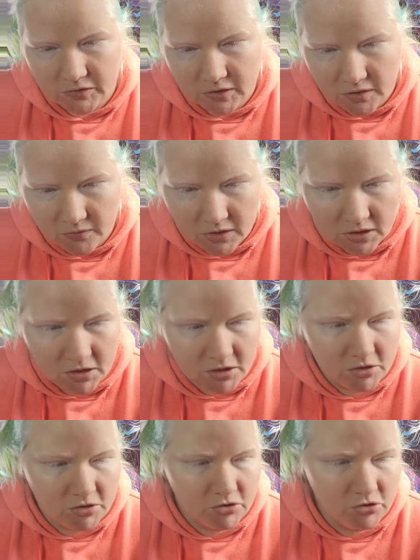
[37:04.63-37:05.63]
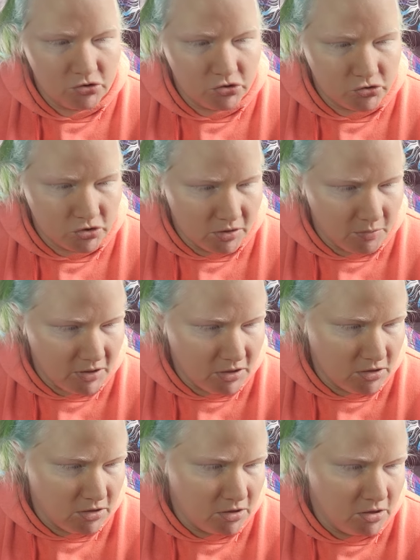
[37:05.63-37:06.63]
TV,
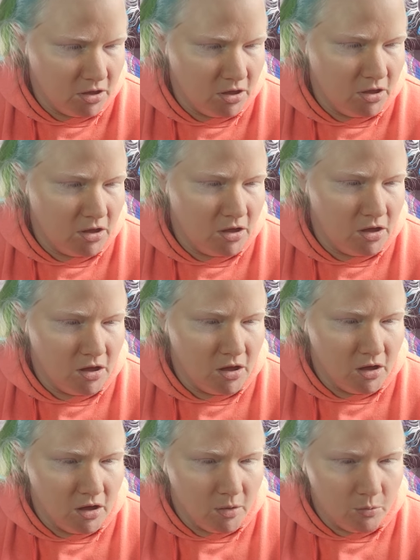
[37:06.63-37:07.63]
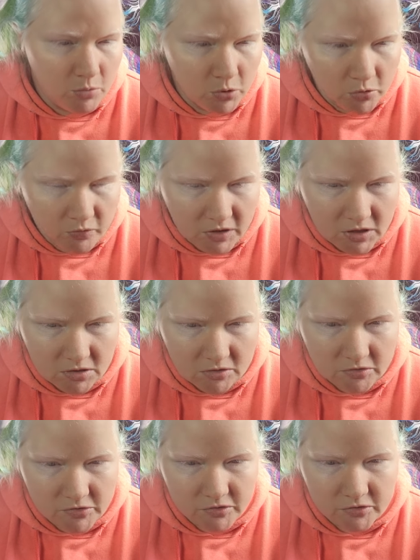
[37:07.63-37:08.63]
streaming,
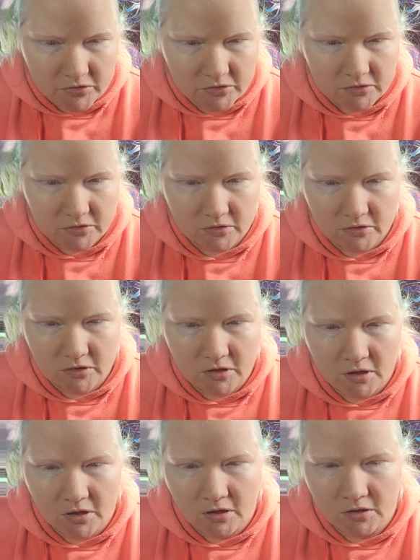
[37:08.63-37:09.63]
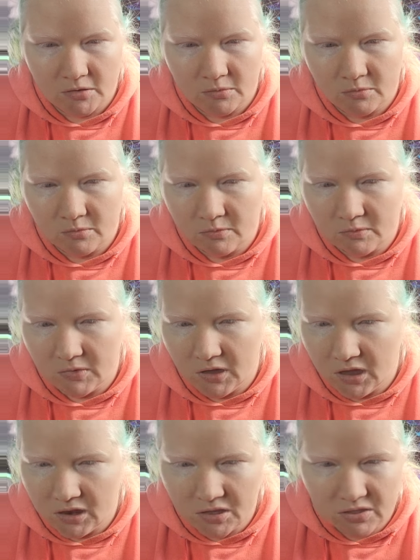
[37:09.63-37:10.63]
movies, um,
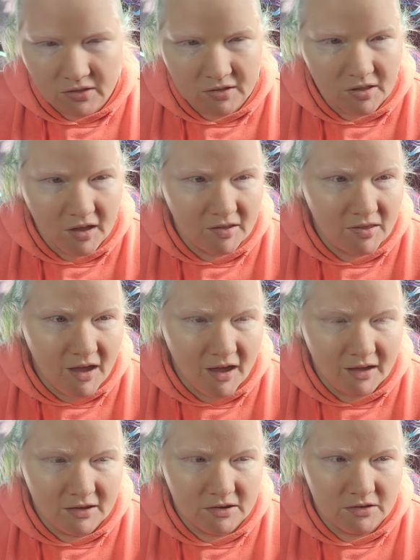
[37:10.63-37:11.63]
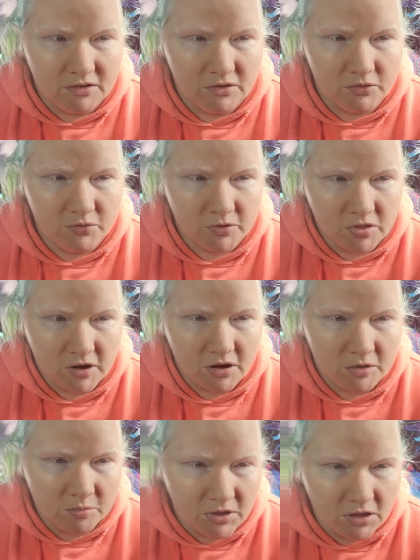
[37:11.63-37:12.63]
anything like that for there
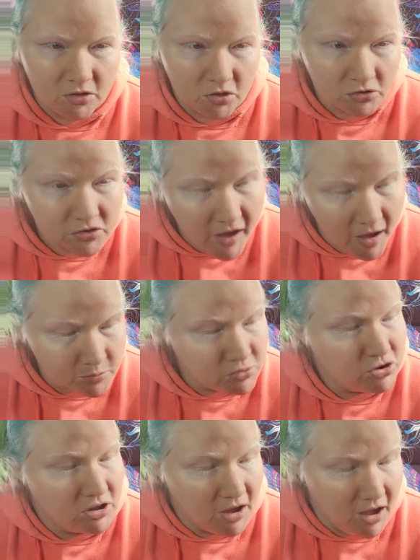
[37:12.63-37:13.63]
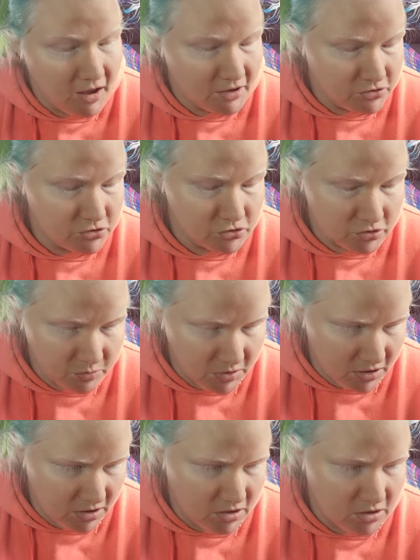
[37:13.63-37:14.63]
to be closed captioning as it should
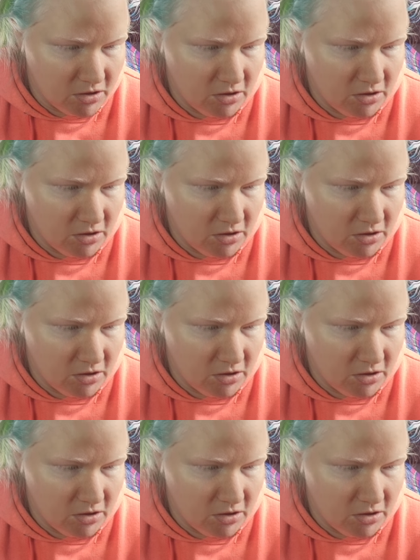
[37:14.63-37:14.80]
be.